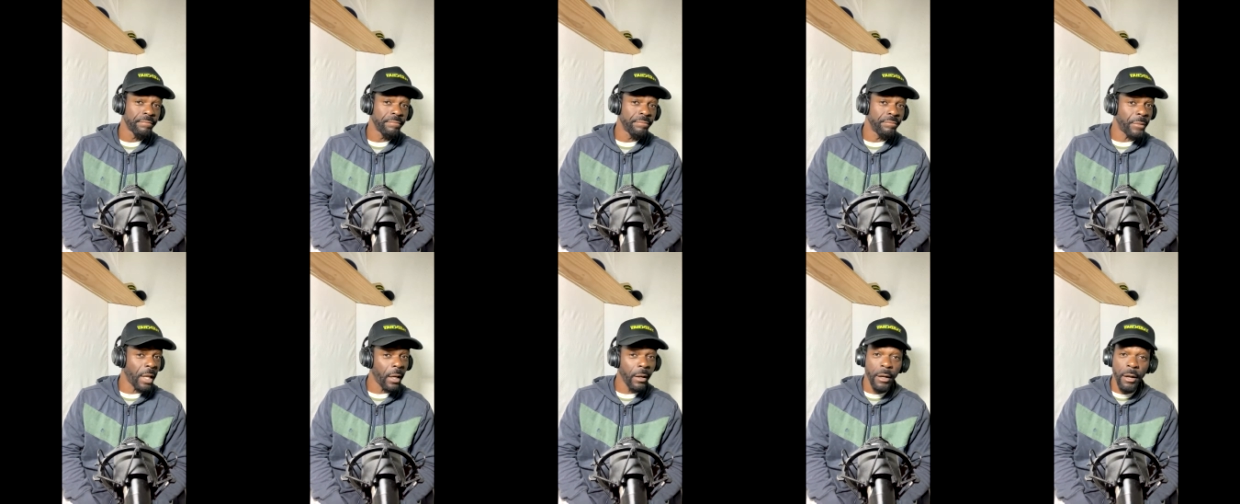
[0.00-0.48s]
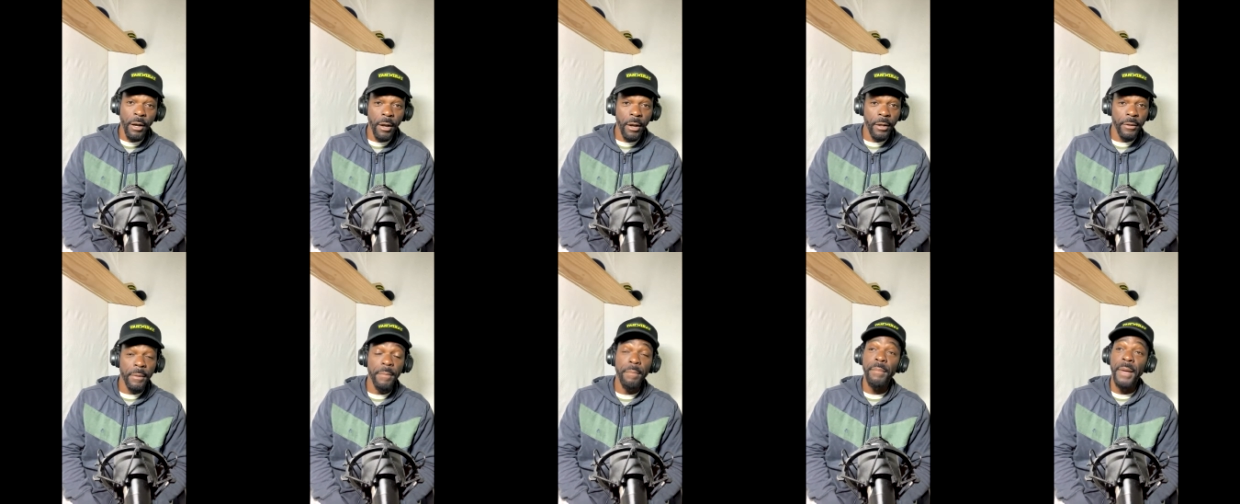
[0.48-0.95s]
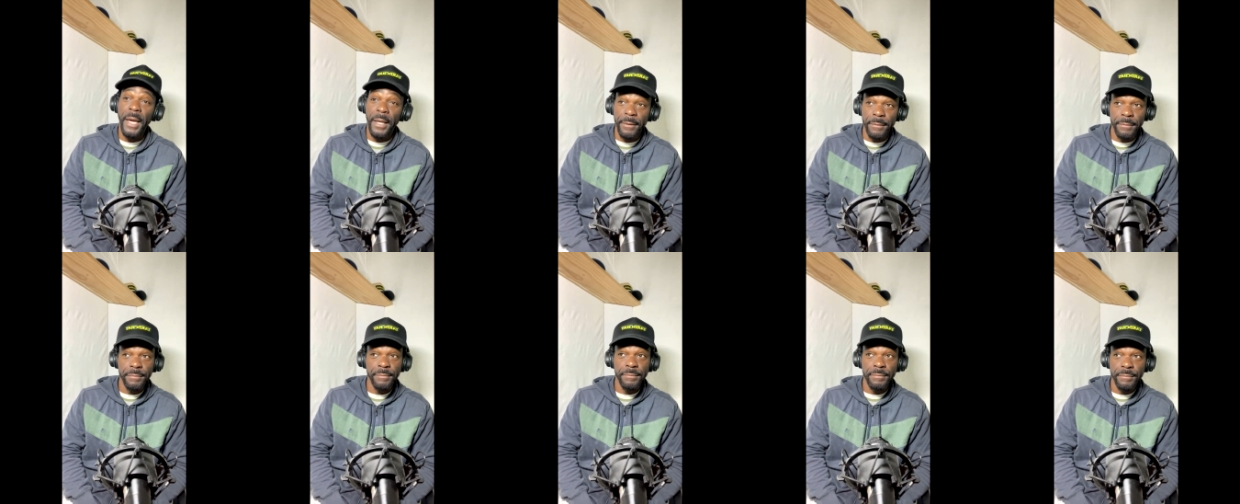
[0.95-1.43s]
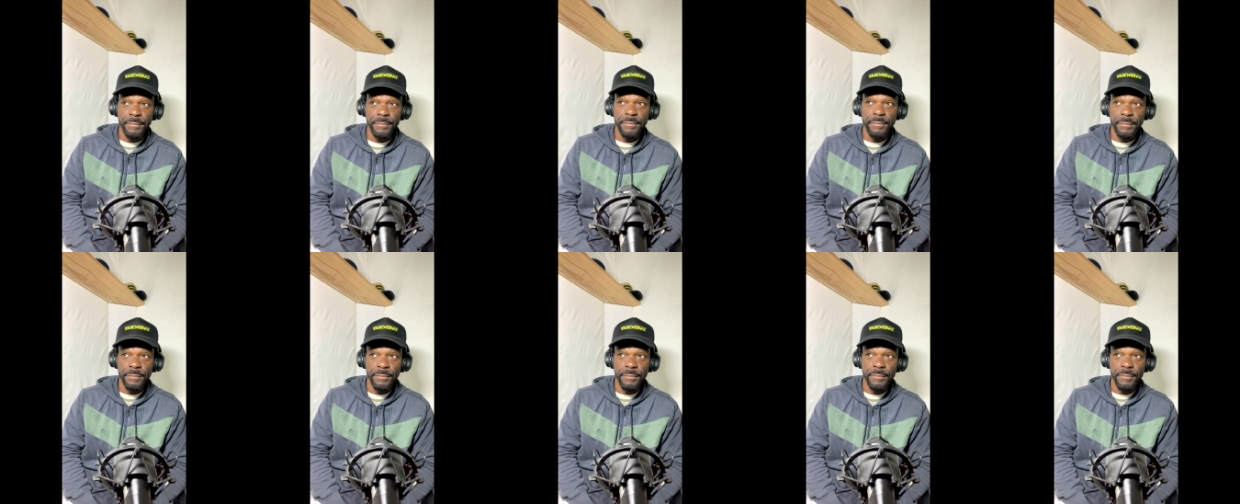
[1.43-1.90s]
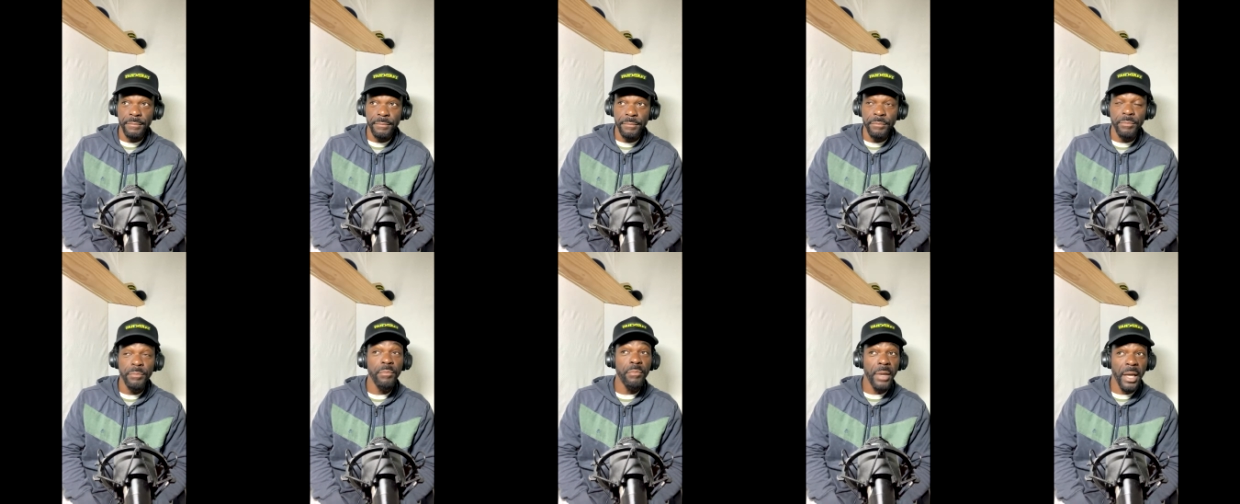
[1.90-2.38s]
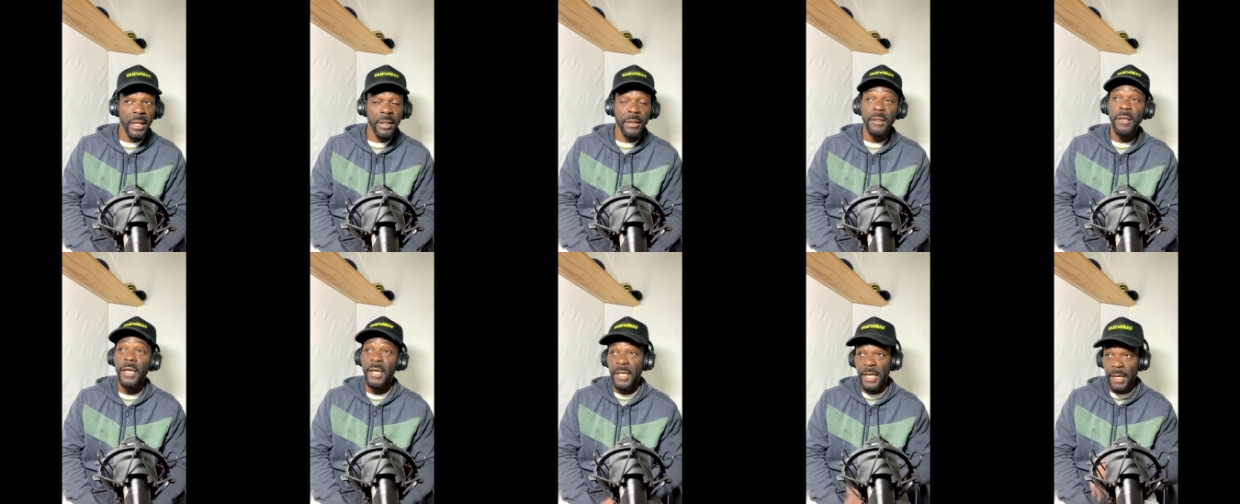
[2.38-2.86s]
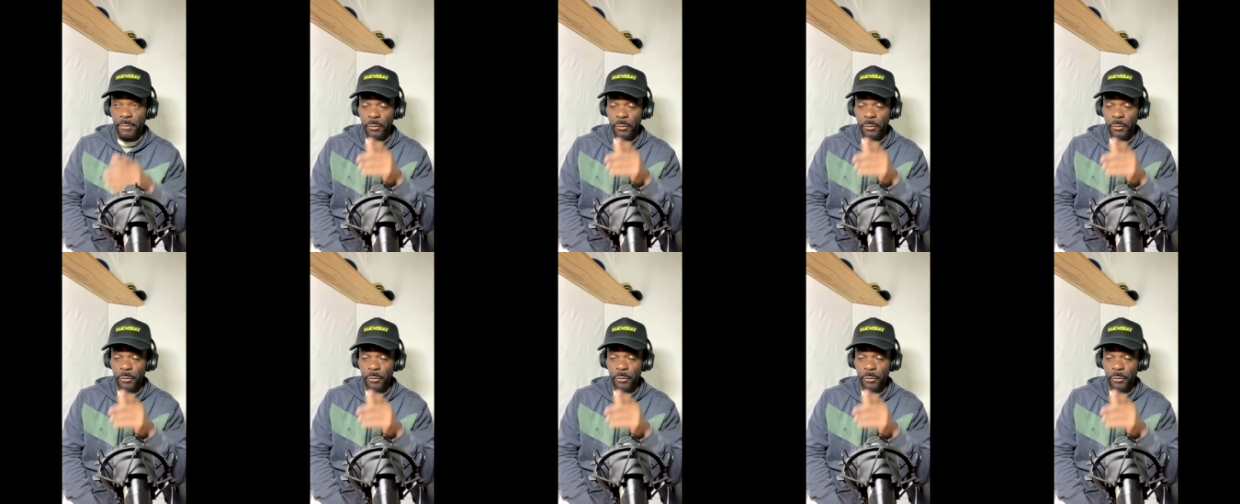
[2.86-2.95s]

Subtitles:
not God. Men. Men. And I'm